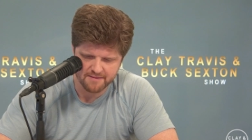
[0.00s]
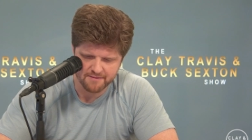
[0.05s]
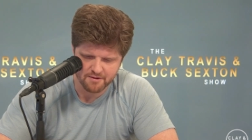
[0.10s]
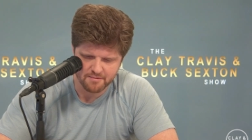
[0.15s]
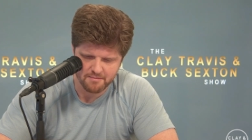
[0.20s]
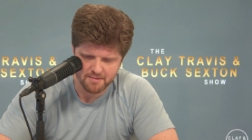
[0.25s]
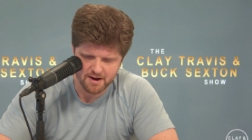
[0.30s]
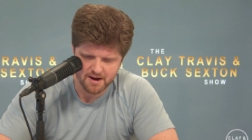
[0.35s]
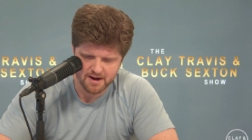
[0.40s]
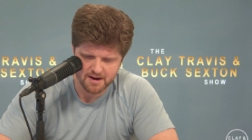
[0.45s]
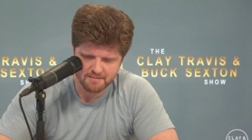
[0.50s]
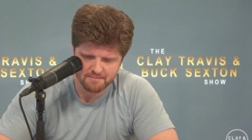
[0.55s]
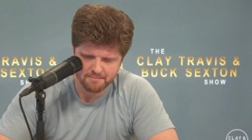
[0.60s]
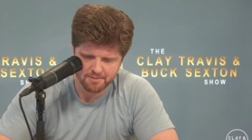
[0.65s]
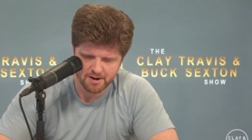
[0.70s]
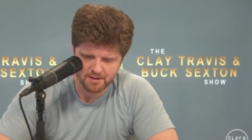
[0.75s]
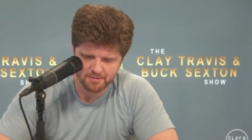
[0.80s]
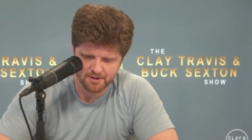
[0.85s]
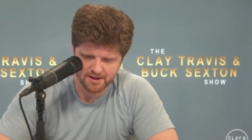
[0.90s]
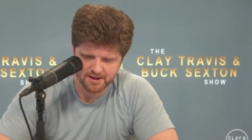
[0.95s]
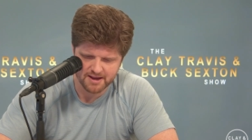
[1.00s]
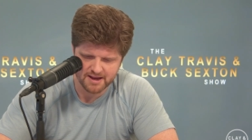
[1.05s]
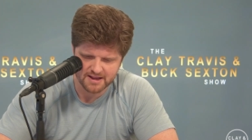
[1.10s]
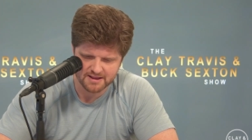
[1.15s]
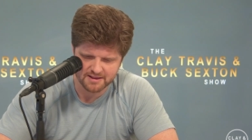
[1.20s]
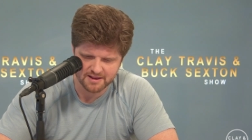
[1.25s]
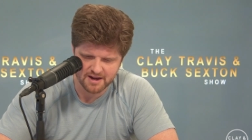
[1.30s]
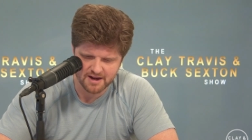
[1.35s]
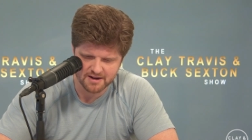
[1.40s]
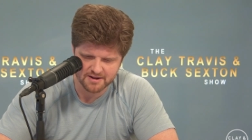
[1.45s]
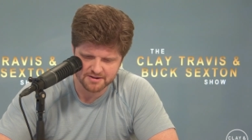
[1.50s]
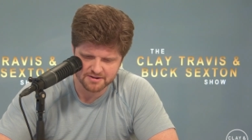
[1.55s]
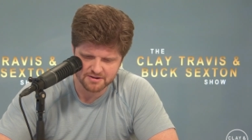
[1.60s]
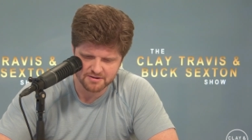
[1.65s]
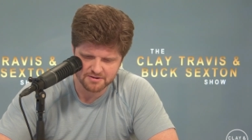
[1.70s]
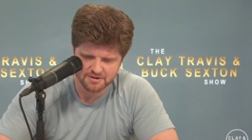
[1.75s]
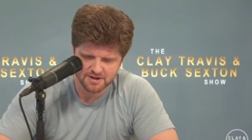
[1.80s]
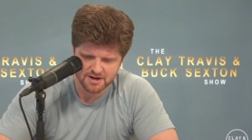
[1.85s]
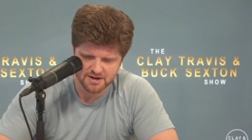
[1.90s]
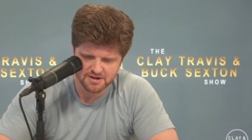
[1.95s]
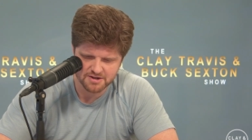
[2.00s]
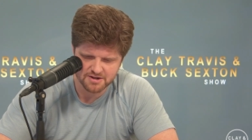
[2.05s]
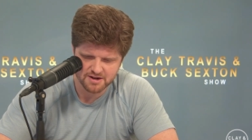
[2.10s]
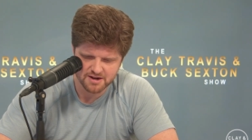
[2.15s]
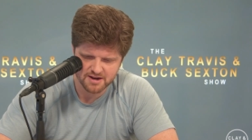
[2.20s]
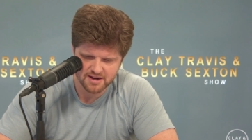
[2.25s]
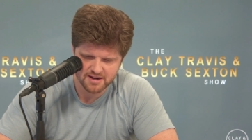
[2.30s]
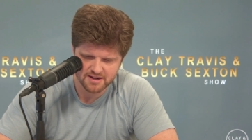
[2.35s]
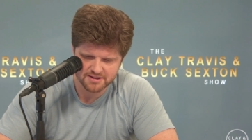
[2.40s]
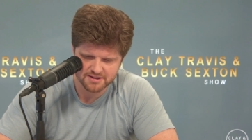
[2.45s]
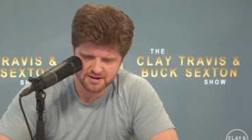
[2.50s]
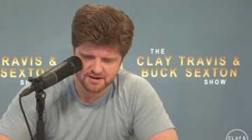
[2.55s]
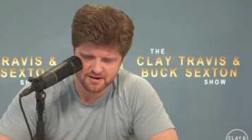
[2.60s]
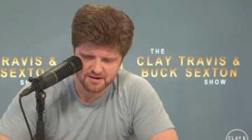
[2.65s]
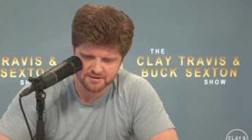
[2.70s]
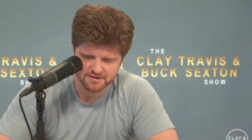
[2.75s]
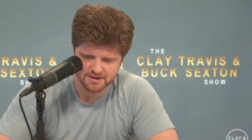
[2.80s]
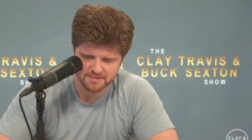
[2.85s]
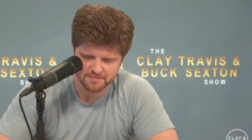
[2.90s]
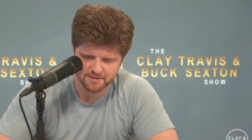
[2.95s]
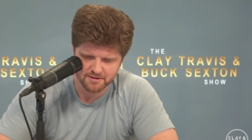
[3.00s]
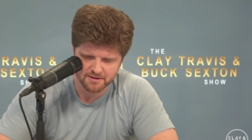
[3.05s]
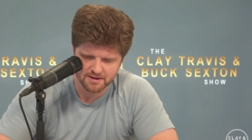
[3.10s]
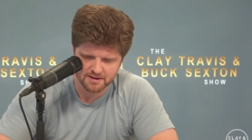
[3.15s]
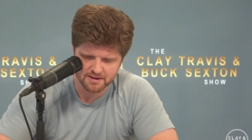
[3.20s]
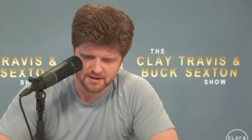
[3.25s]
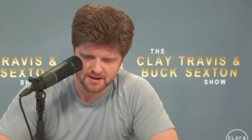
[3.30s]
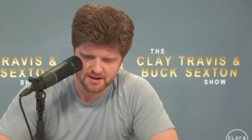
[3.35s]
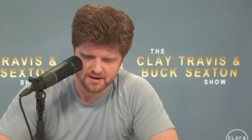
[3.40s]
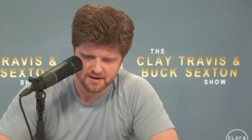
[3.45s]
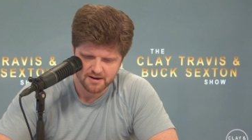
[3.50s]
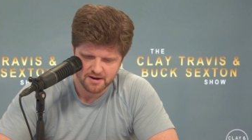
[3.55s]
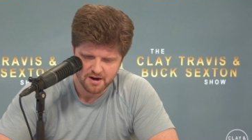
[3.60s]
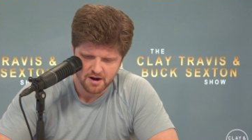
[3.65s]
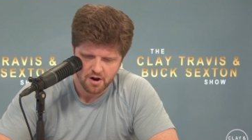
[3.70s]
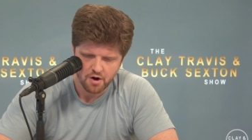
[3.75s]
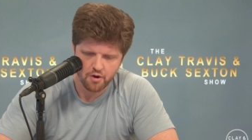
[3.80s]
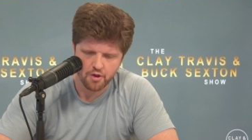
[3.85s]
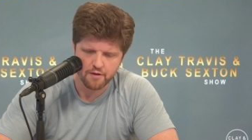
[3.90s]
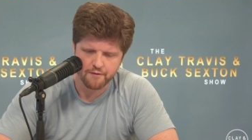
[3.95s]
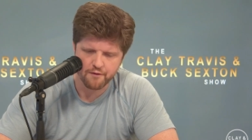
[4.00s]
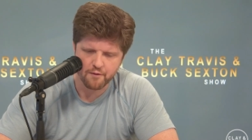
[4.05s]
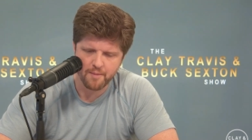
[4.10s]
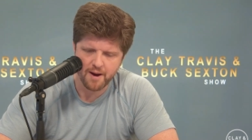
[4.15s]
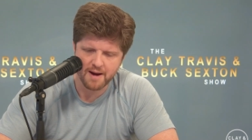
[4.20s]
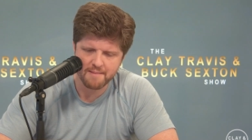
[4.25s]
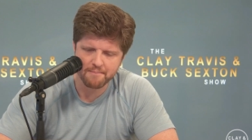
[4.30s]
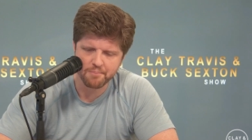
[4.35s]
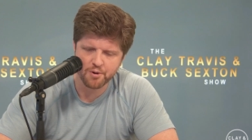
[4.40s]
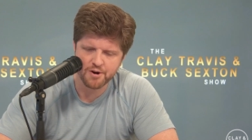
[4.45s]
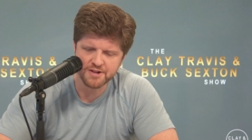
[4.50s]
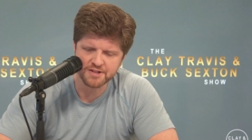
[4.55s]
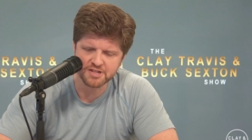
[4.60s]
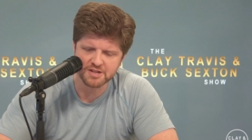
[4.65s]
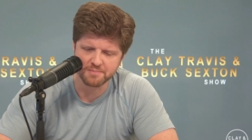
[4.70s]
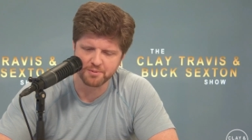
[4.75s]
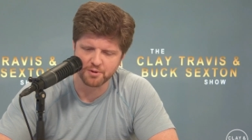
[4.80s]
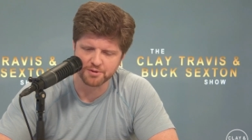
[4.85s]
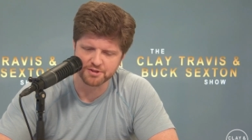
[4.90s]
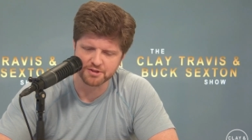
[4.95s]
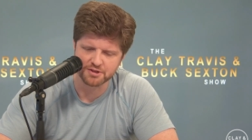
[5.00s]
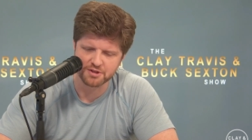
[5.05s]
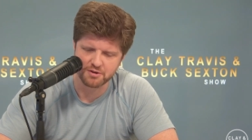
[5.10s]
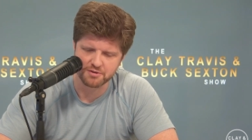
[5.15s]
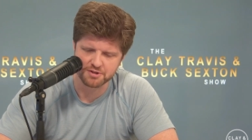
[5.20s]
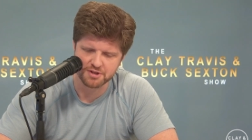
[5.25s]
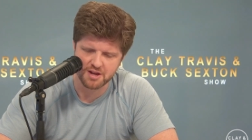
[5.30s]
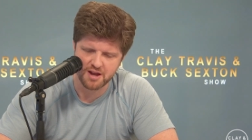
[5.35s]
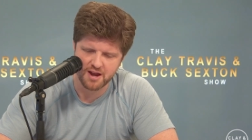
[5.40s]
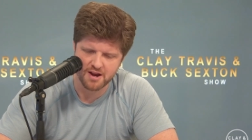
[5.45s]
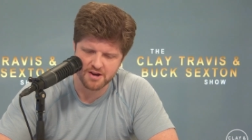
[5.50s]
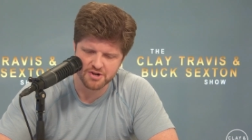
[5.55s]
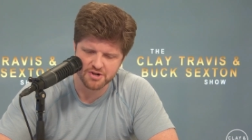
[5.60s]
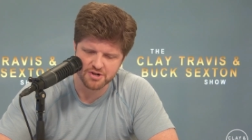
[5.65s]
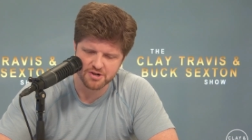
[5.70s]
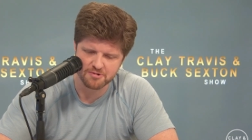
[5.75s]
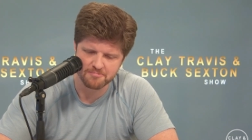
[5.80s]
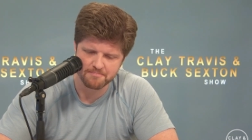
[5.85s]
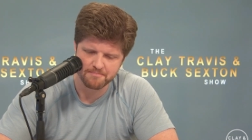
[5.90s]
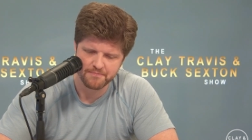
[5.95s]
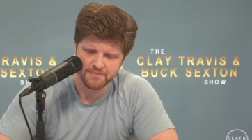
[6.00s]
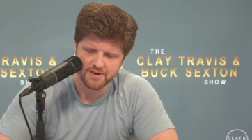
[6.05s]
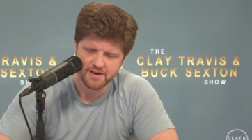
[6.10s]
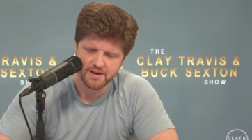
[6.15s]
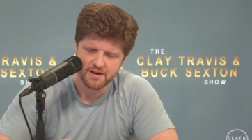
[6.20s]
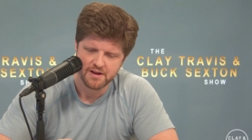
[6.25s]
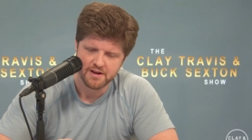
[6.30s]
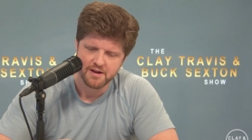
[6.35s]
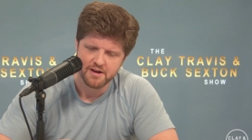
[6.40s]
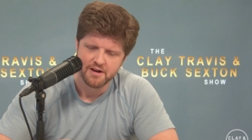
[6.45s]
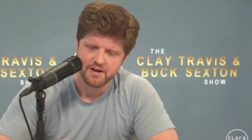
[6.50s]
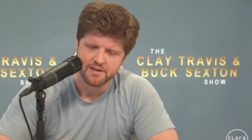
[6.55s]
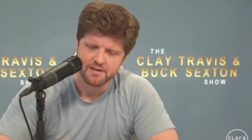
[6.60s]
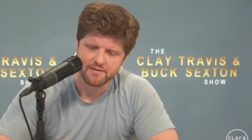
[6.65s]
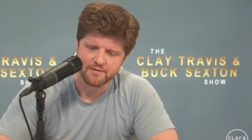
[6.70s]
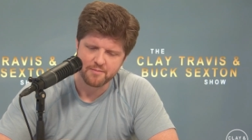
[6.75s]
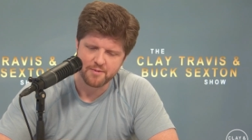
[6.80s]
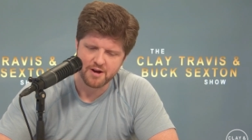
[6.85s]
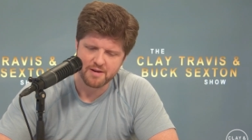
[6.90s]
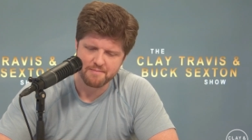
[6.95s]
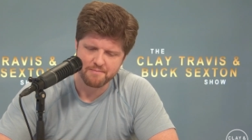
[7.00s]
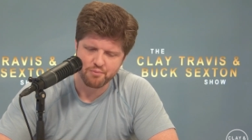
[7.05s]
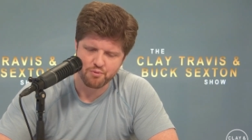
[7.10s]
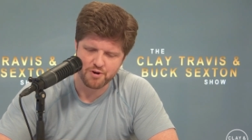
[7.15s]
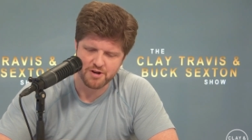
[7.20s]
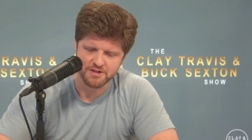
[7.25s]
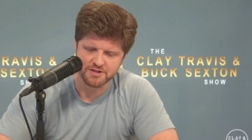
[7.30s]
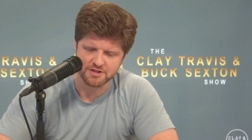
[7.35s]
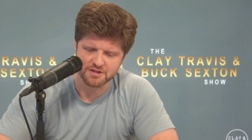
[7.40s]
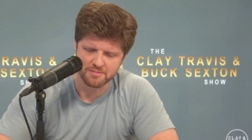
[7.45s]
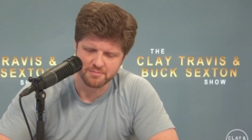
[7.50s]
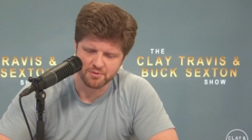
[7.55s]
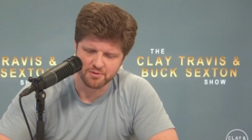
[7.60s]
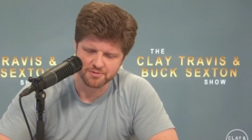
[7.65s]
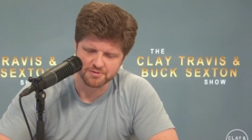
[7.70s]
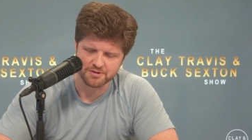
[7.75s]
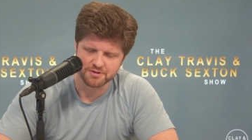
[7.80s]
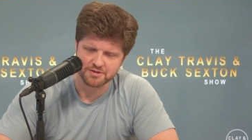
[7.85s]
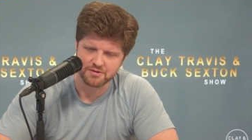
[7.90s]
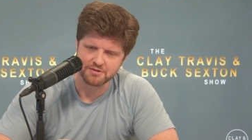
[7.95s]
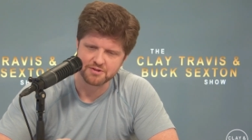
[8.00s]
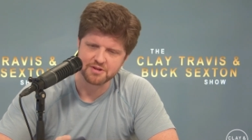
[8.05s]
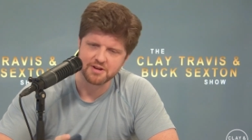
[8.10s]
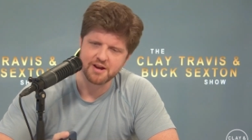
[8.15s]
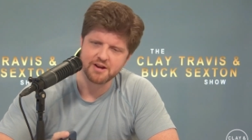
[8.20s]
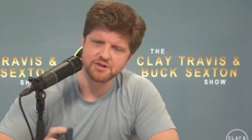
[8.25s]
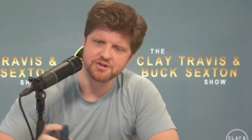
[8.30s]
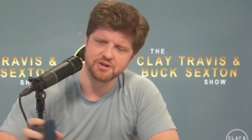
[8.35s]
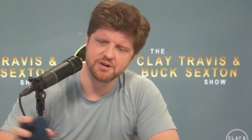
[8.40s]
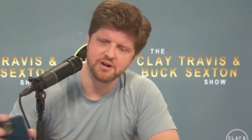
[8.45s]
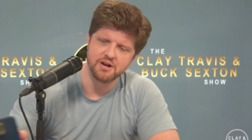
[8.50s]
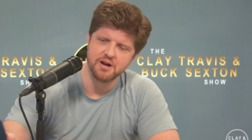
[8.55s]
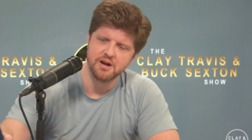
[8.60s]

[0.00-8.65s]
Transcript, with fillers: Vermont Public Athletic Association, I guess I don't know something like that. No, the Vermont Principals Association. The Vermont Principals Association.